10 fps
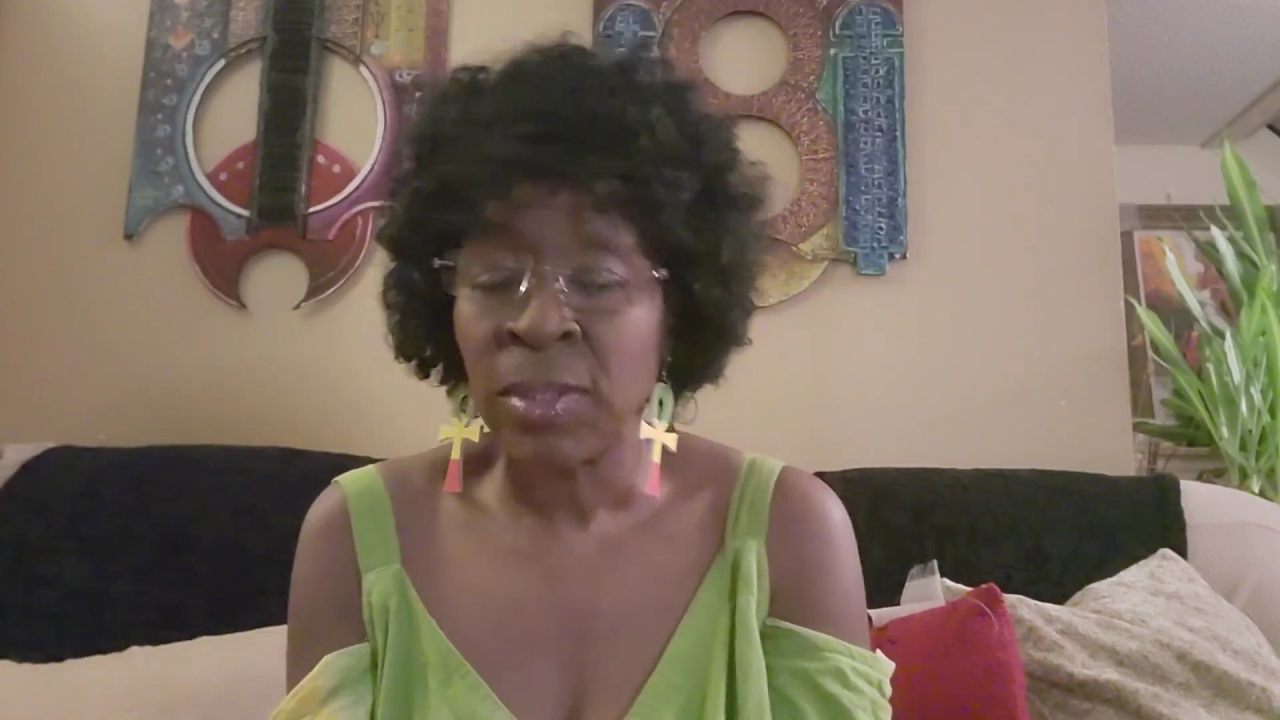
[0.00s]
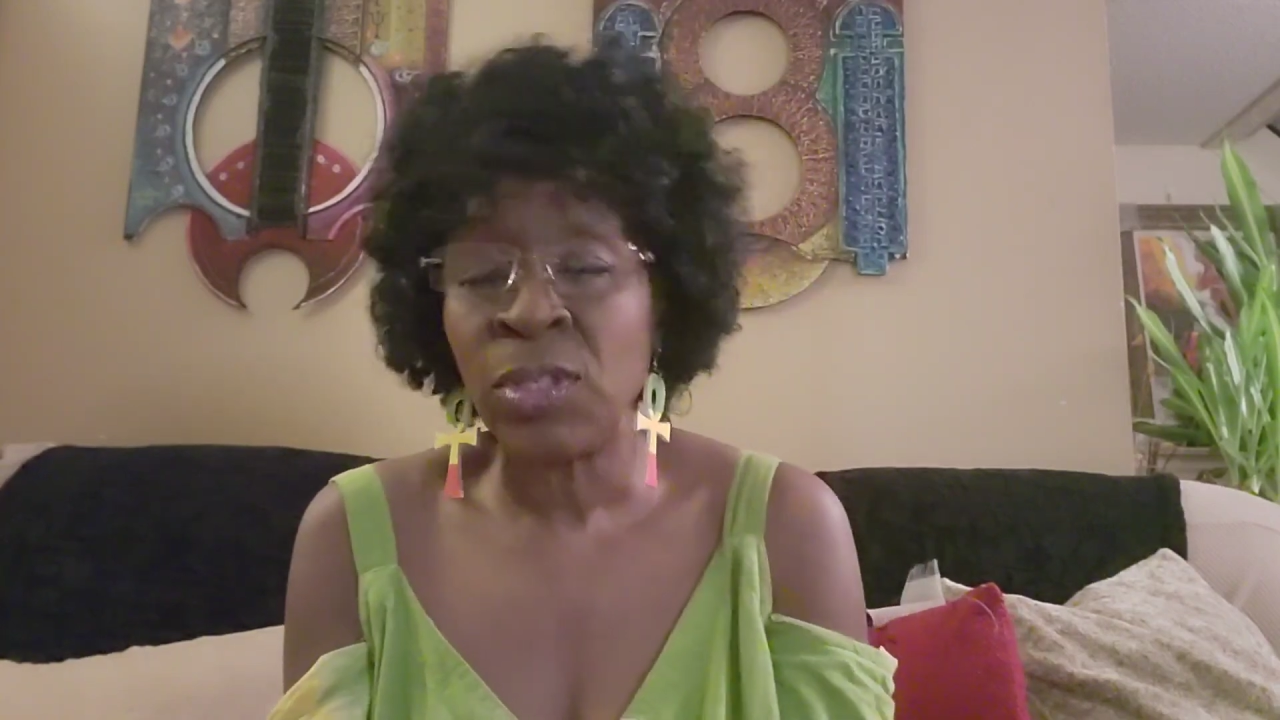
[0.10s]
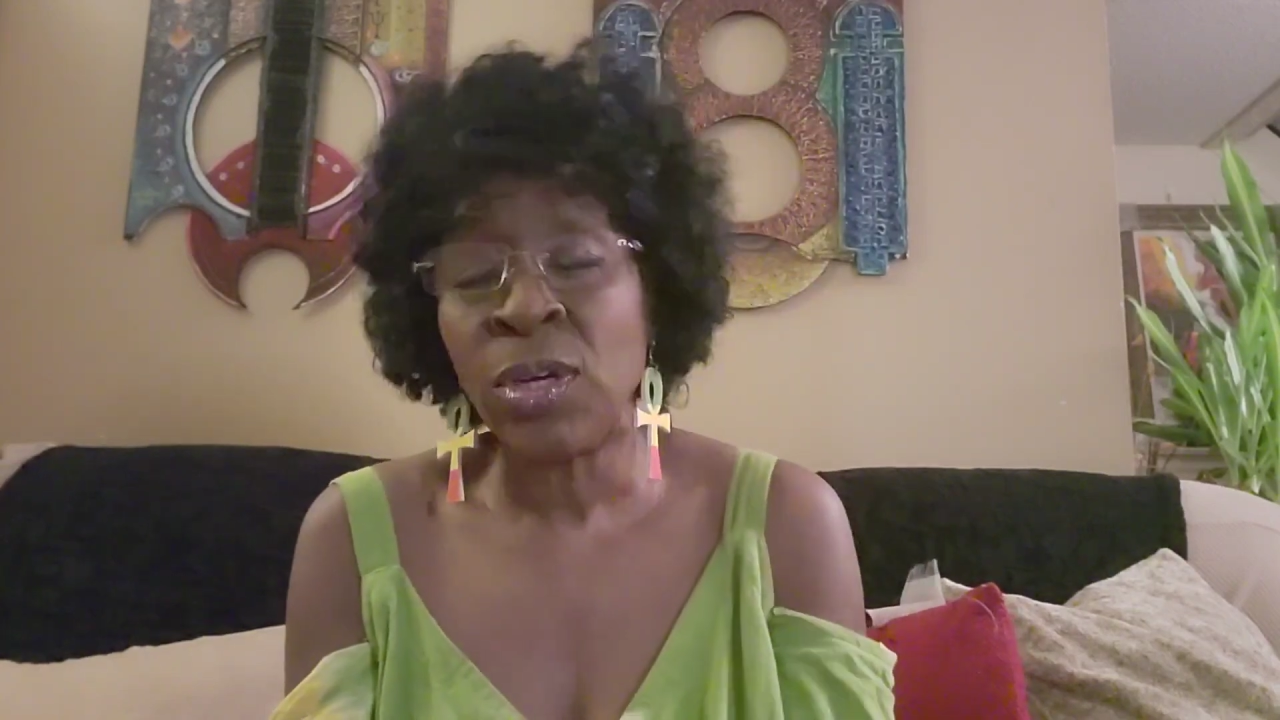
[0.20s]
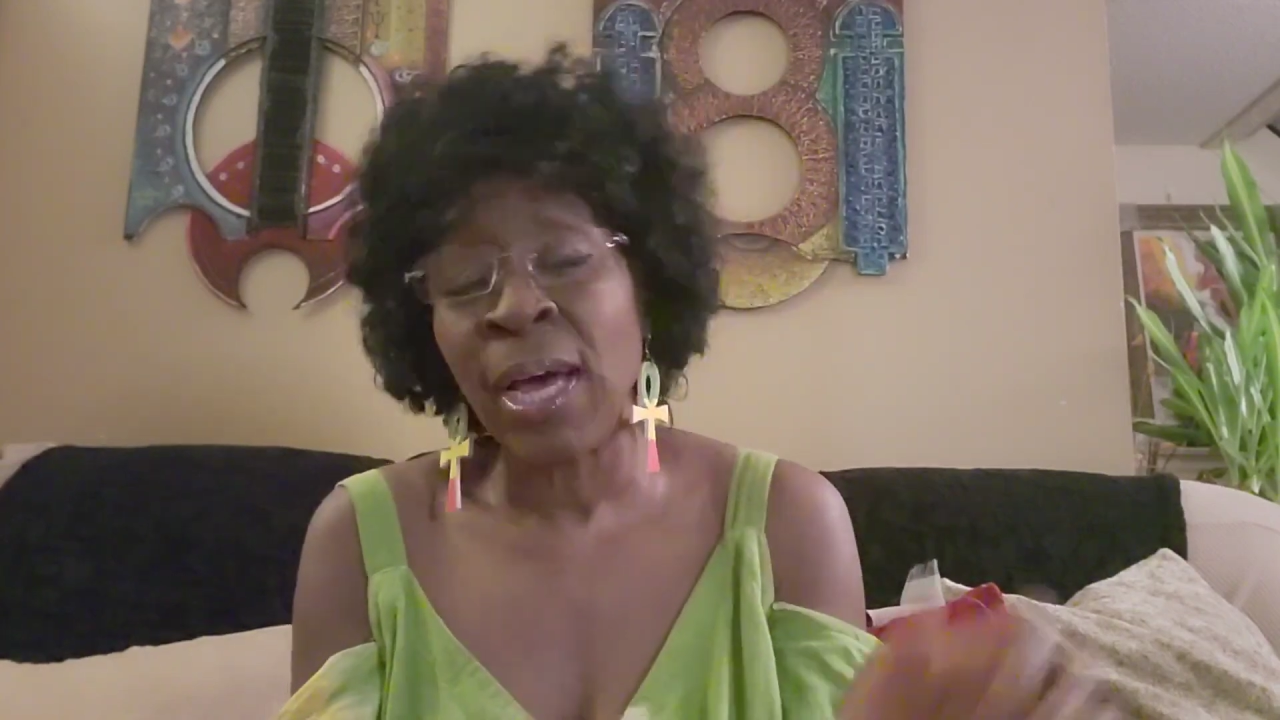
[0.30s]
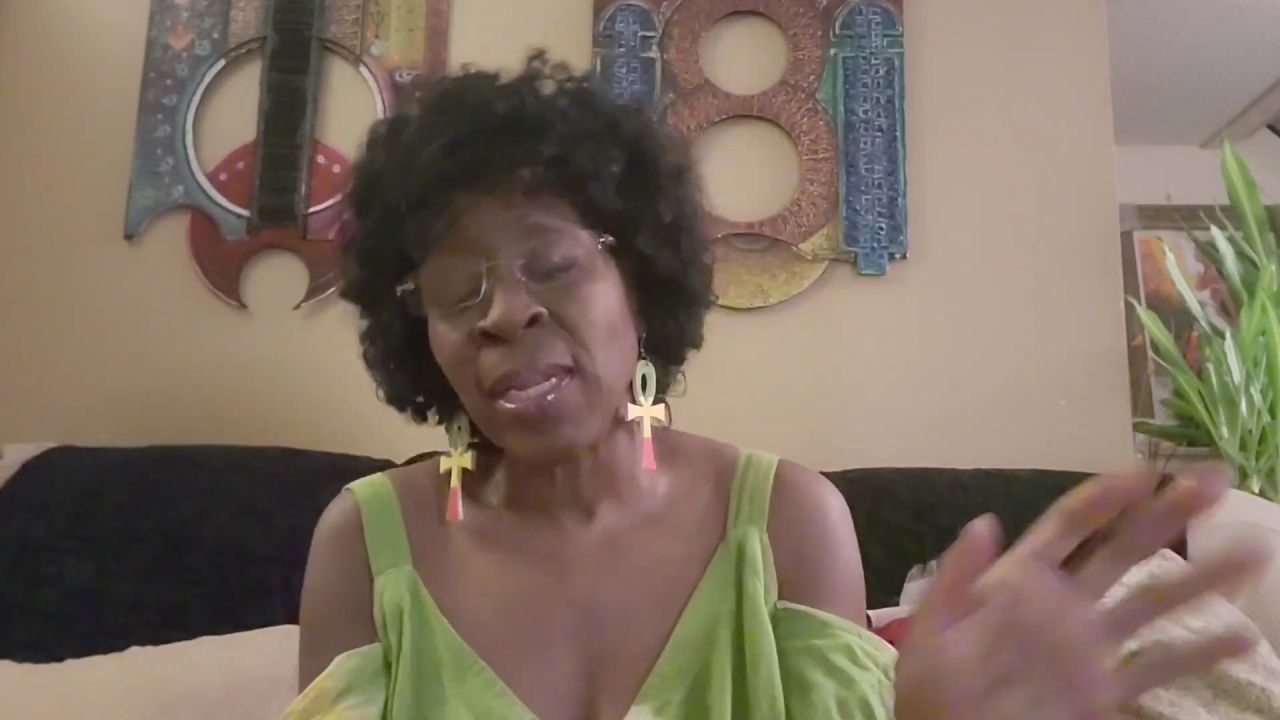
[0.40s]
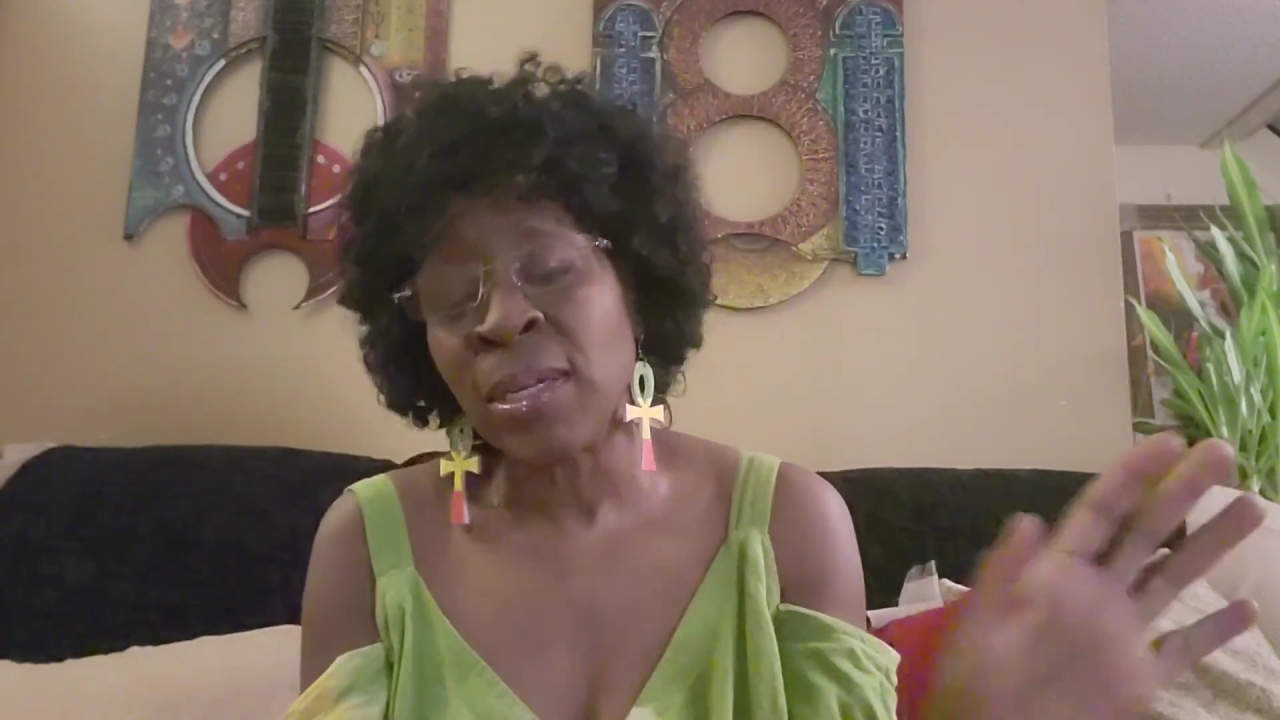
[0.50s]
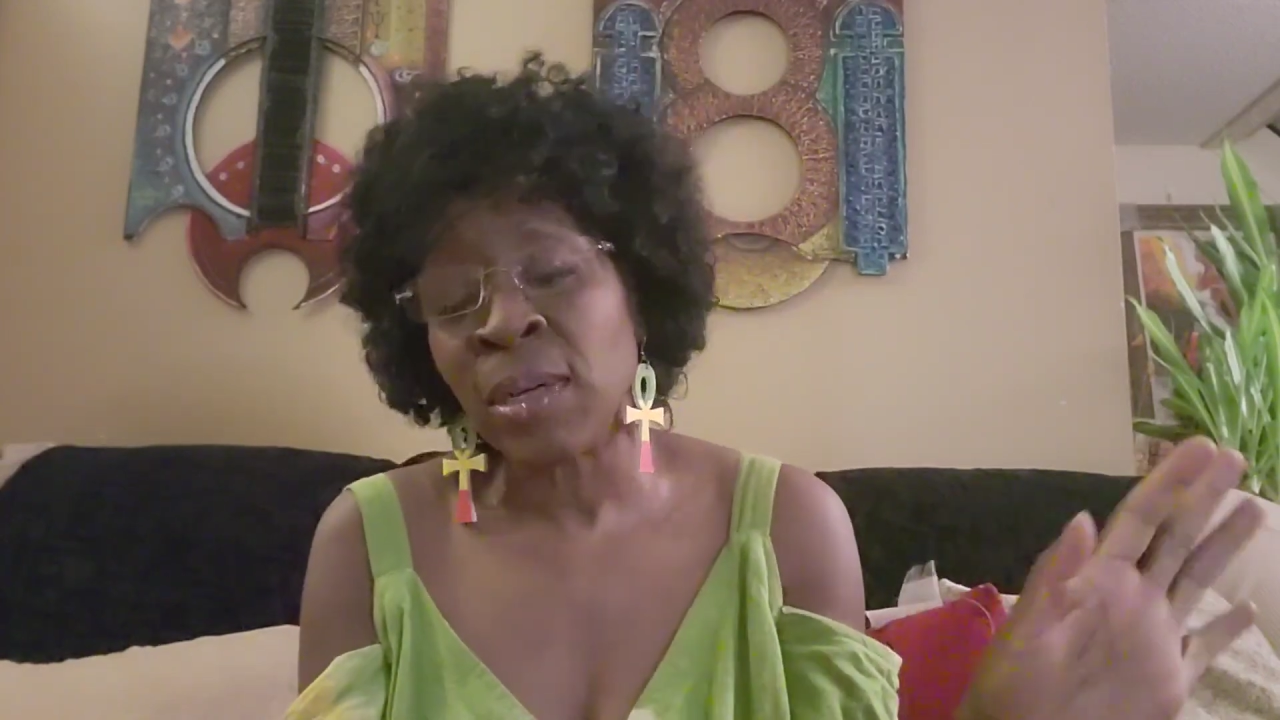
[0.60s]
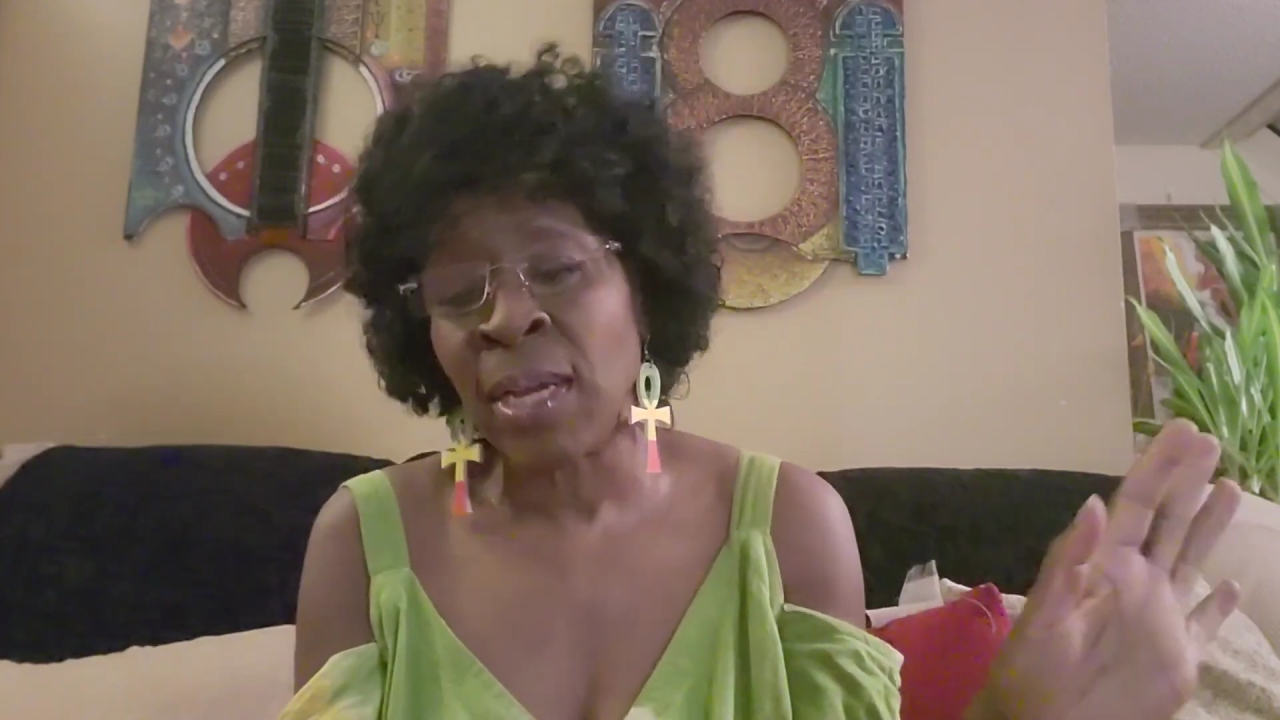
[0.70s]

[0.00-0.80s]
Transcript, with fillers: You know, I love